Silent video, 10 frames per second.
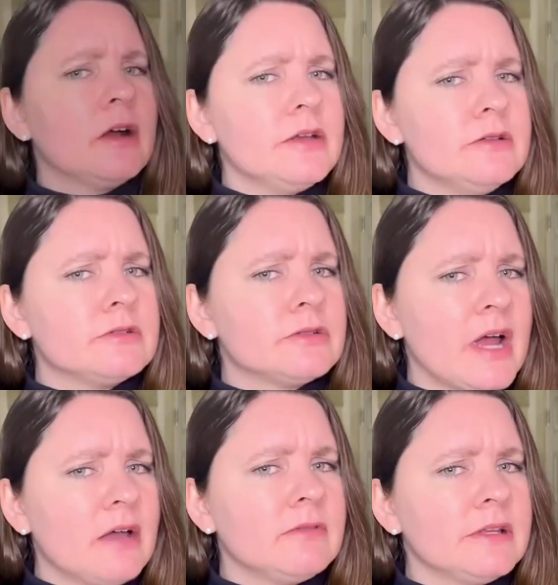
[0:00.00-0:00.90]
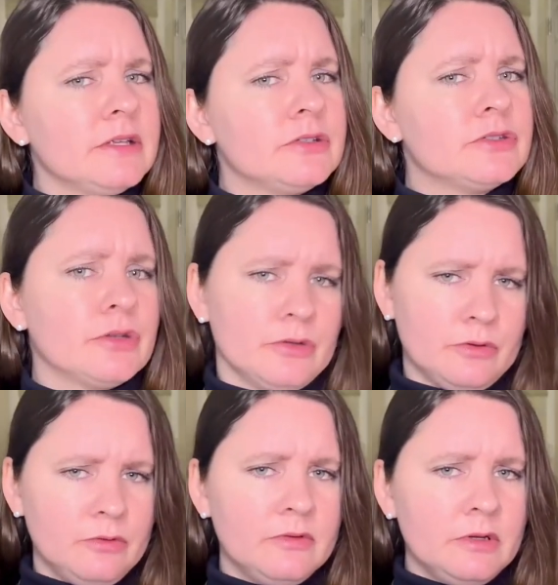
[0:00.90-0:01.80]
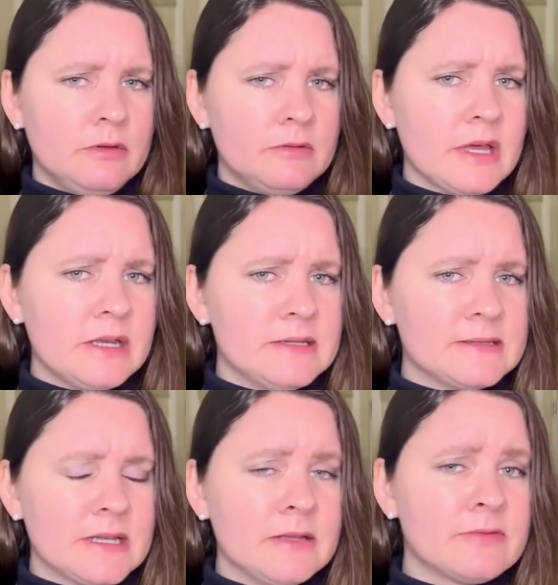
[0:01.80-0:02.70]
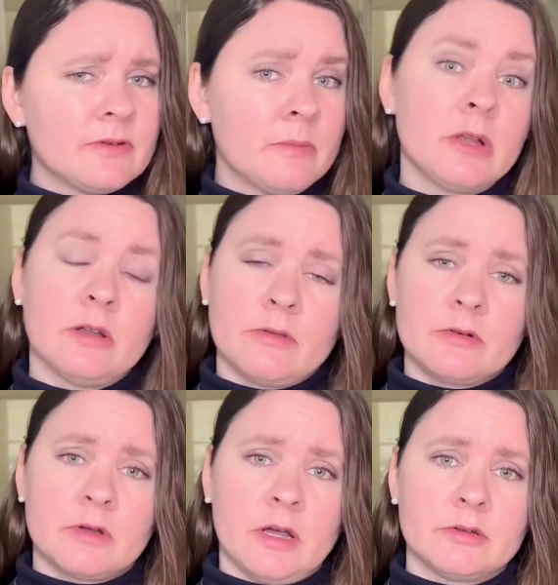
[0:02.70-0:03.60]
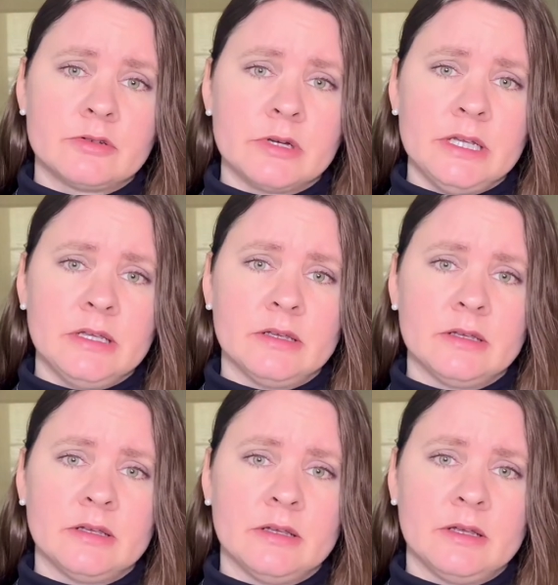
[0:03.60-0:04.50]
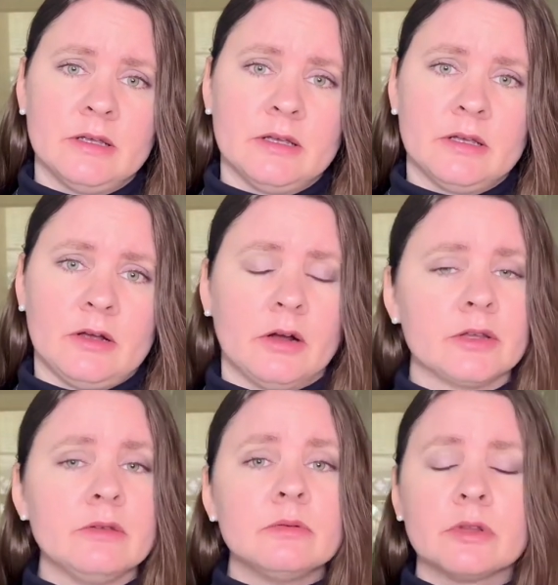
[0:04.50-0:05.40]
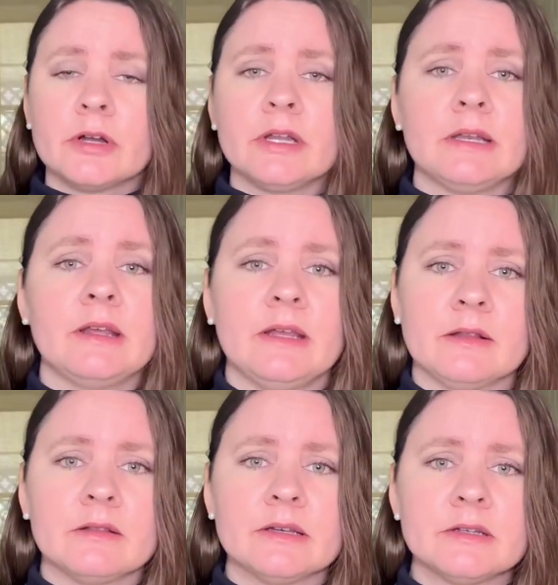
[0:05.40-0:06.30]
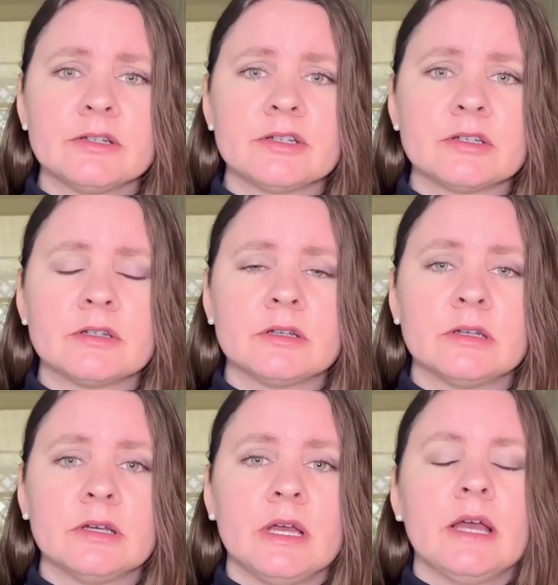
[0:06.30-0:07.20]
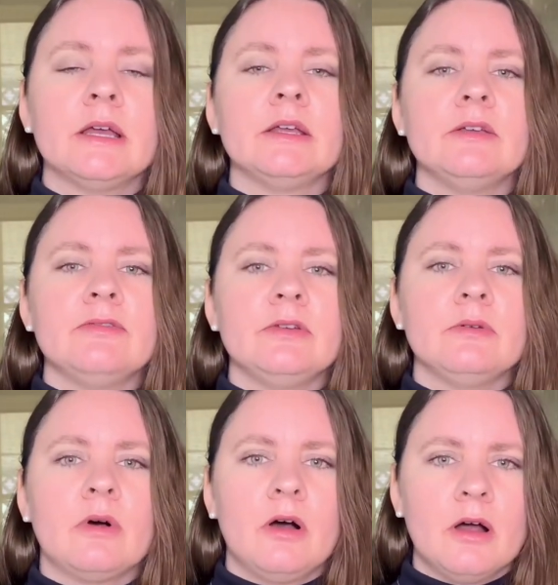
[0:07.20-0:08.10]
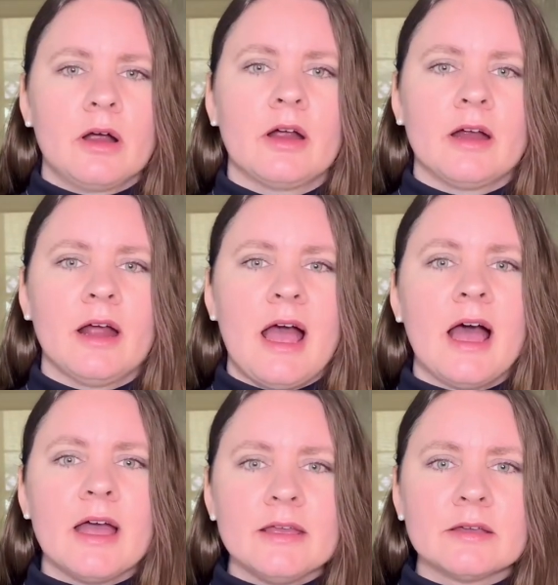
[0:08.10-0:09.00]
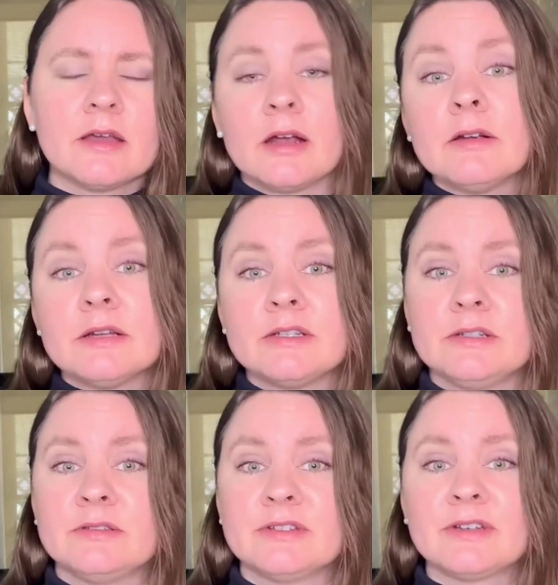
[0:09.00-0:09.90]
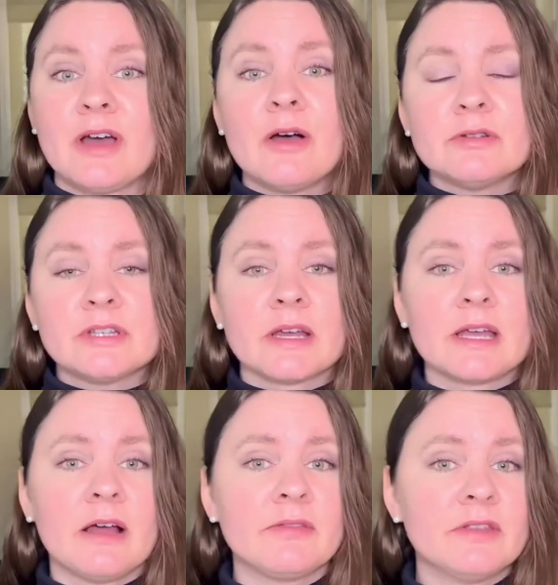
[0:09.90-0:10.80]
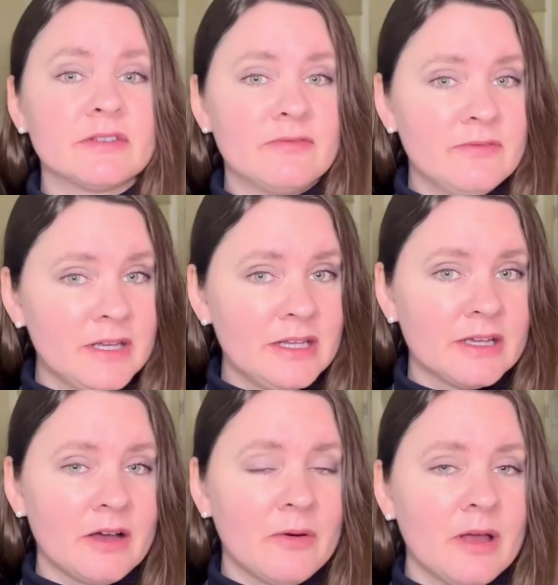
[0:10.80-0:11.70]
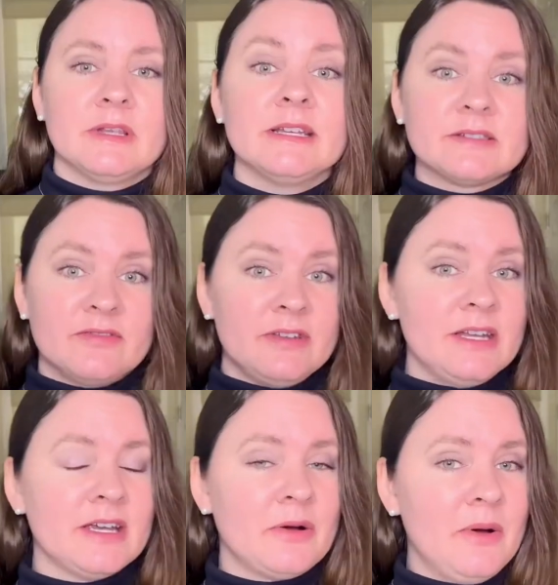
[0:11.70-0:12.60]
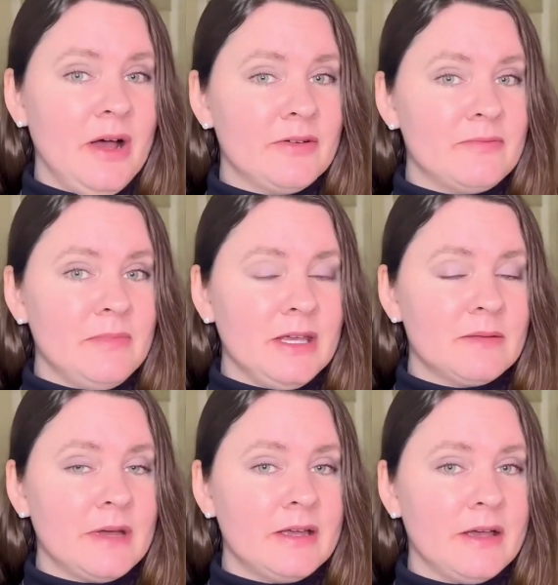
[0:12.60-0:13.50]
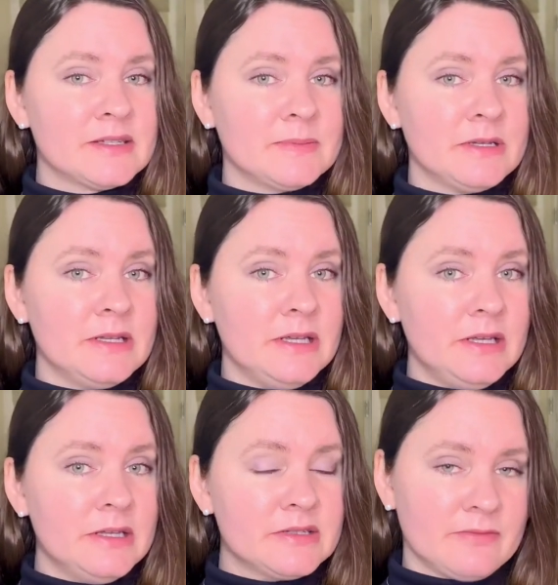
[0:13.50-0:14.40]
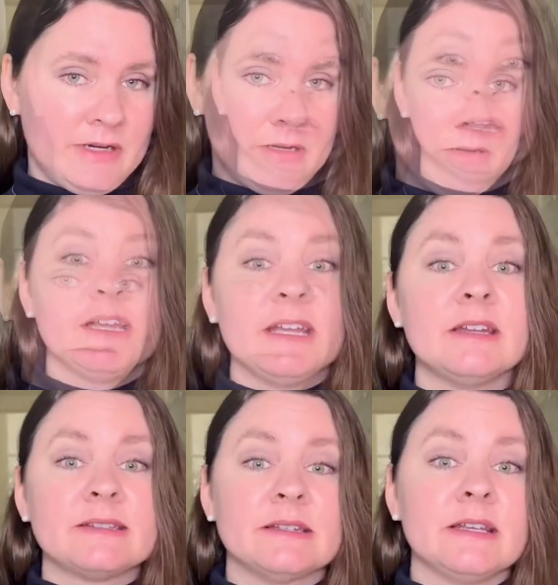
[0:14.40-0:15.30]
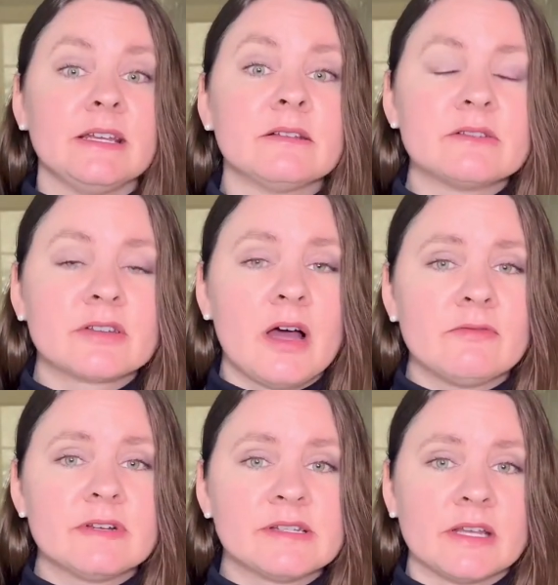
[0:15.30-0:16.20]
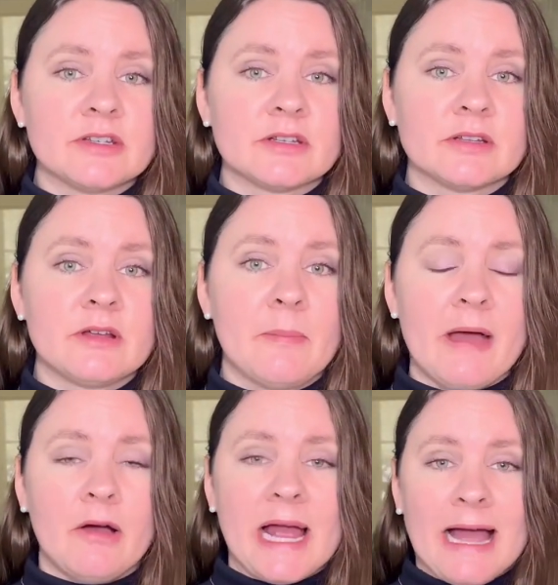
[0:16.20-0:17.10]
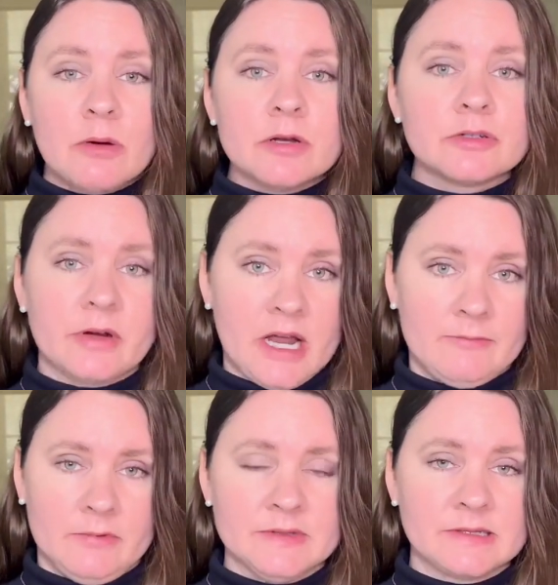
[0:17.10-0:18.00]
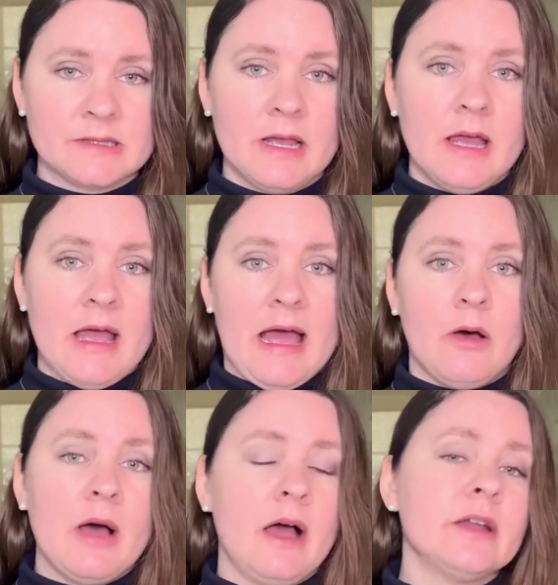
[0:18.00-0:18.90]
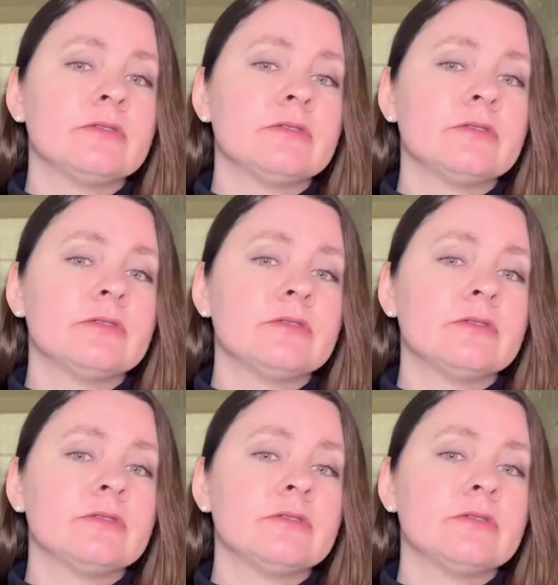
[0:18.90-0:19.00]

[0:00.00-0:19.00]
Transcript: Are you traveling to the United States from another country? Are you learning English? If you are, I encourage you to go check out this video. It's a video of me and my husband, Israel. It is an English conversation about our travels, how I